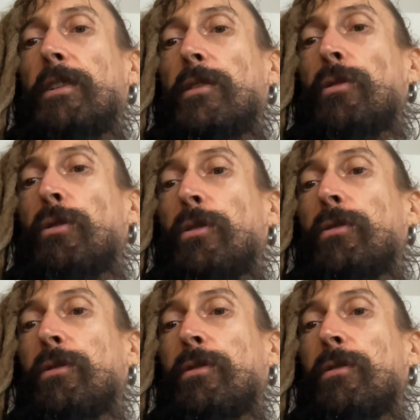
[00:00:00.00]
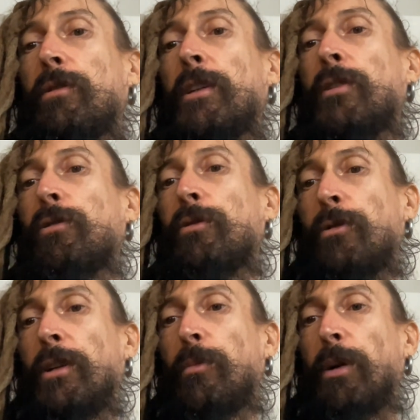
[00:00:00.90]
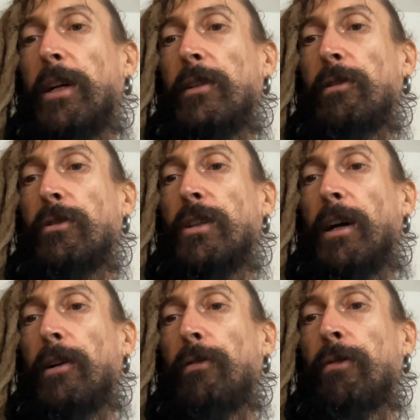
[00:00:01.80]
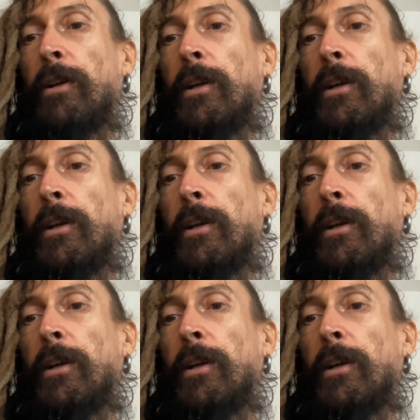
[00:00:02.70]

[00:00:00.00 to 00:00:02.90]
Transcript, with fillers: You don't need to do it by yourself.